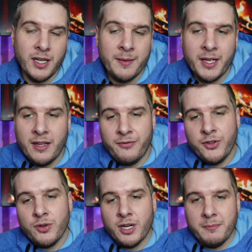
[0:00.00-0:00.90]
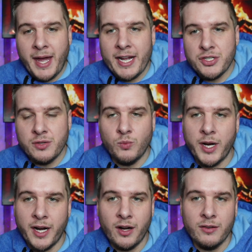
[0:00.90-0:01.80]
I mean, if you could imagine
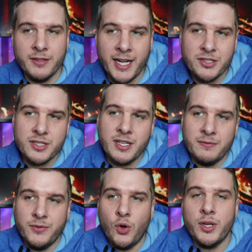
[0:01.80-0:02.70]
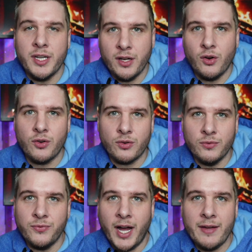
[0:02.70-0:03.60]
where not just invoking an Article
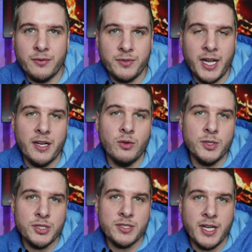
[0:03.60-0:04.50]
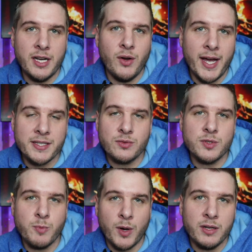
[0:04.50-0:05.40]
5 of NATO, which is NATO has to
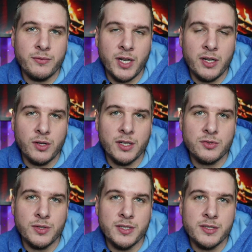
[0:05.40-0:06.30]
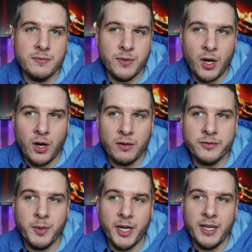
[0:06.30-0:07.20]
respond if a NATO country is involved,
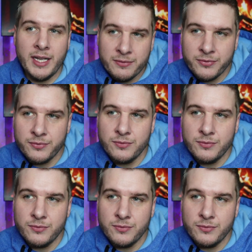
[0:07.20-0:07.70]
but if